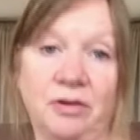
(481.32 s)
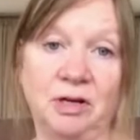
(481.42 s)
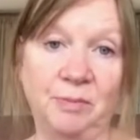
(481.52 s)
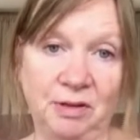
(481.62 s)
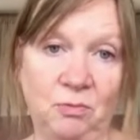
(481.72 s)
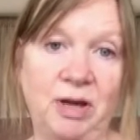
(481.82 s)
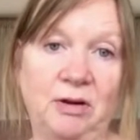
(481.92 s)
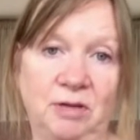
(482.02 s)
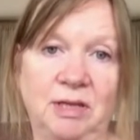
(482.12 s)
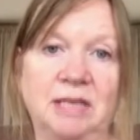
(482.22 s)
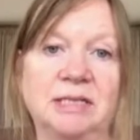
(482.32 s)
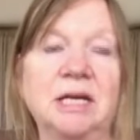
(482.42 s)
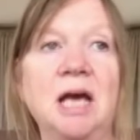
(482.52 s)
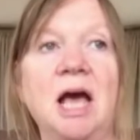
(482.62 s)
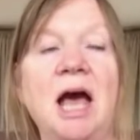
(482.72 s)
not going to be the winner in
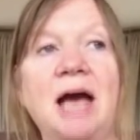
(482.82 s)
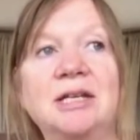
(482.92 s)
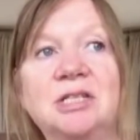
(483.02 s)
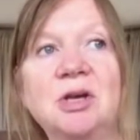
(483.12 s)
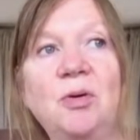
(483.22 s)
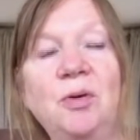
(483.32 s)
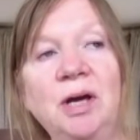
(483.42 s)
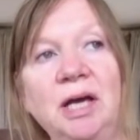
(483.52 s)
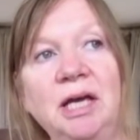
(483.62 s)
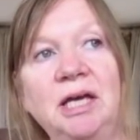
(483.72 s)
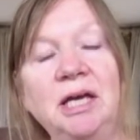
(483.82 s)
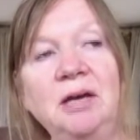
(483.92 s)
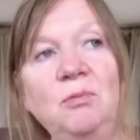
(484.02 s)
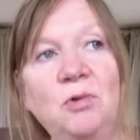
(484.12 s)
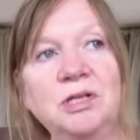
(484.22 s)
this. And so
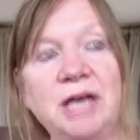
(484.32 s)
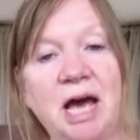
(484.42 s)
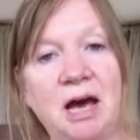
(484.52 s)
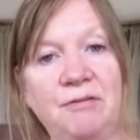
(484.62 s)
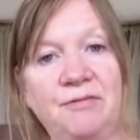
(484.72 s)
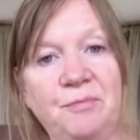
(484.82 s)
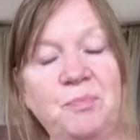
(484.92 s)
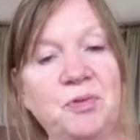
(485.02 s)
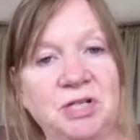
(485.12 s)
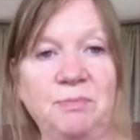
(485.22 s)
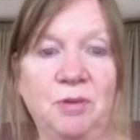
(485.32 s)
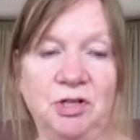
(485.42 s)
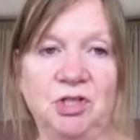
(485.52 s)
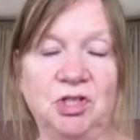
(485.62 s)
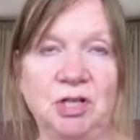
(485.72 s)
he would have pretty
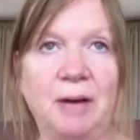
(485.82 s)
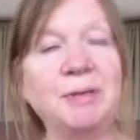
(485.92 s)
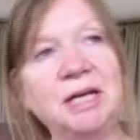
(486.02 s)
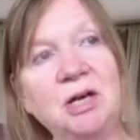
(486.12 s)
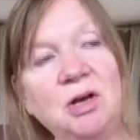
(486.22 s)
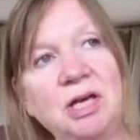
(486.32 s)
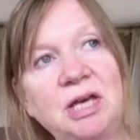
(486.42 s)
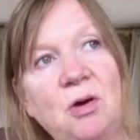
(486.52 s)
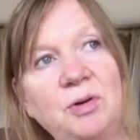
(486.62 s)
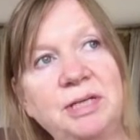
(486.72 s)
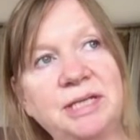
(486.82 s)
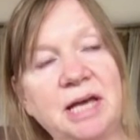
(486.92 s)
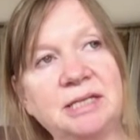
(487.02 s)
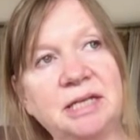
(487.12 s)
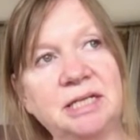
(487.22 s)
much, I mean, he always
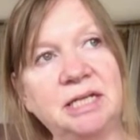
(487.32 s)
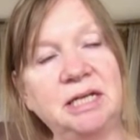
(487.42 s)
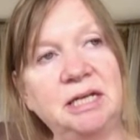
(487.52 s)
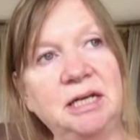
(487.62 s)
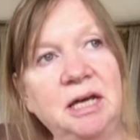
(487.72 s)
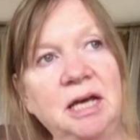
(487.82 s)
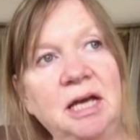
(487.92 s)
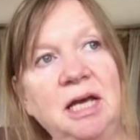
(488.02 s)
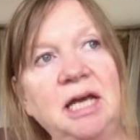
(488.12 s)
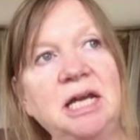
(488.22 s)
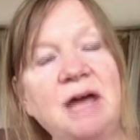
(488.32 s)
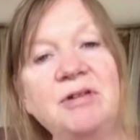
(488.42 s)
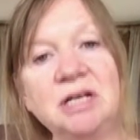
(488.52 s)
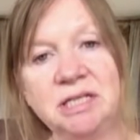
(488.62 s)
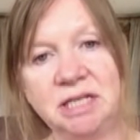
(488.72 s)
says that he
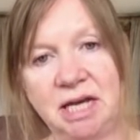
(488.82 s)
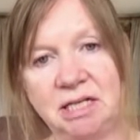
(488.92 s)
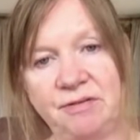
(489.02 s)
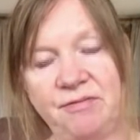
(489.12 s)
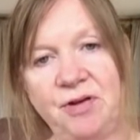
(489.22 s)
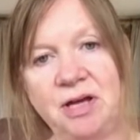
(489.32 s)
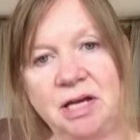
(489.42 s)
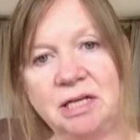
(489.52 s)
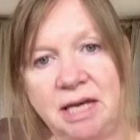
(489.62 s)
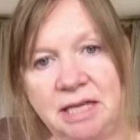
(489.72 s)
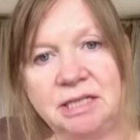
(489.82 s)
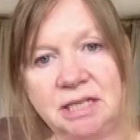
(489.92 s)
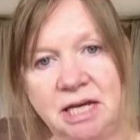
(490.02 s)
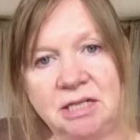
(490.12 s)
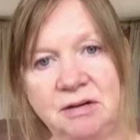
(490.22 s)
never instigated
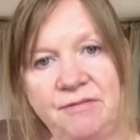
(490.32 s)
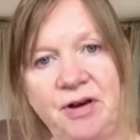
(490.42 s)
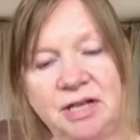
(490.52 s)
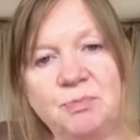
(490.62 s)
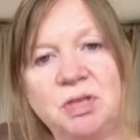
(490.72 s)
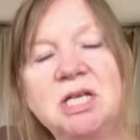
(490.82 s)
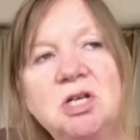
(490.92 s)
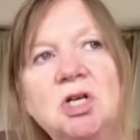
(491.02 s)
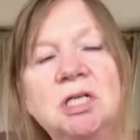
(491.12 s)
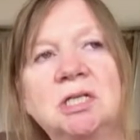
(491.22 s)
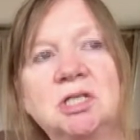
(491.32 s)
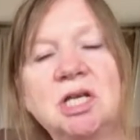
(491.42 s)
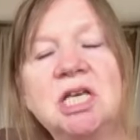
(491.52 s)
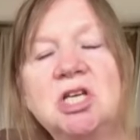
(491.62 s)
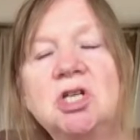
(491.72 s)
a fight, but he couldn't
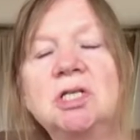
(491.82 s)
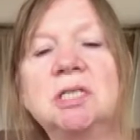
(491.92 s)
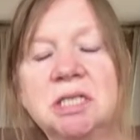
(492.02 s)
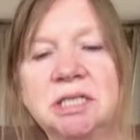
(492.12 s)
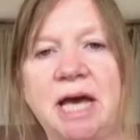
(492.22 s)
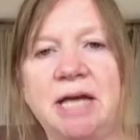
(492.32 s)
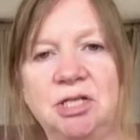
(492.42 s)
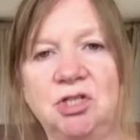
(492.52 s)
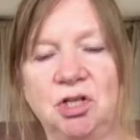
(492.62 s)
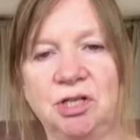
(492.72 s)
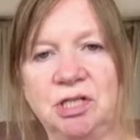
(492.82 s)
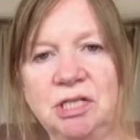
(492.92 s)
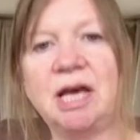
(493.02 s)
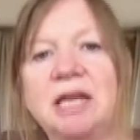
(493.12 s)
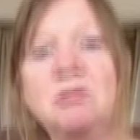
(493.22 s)
stand
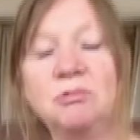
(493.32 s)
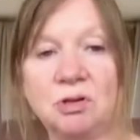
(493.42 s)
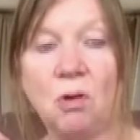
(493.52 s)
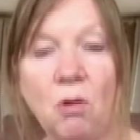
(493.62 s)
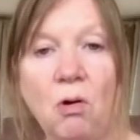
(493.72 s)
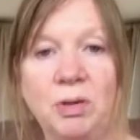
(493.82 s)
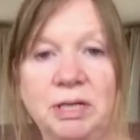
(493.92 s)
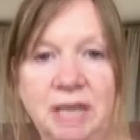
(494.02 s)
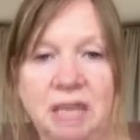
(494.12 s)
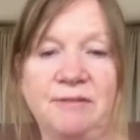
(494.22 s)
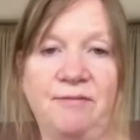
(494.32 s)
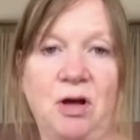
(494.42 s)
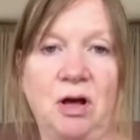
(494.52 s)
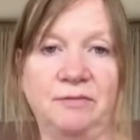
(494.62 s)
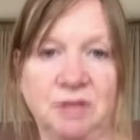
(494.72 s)
injustice, and he was always get
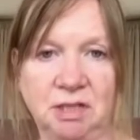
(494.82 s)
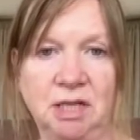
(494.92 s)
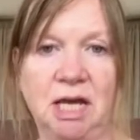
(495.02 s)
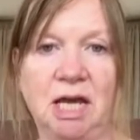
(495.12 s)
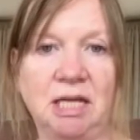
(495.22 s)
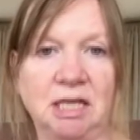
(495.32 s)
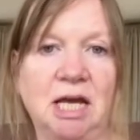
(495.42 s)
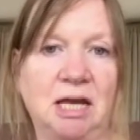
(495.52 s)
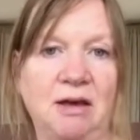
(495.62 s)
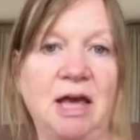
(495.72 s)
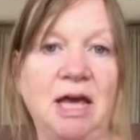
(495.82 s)
involved in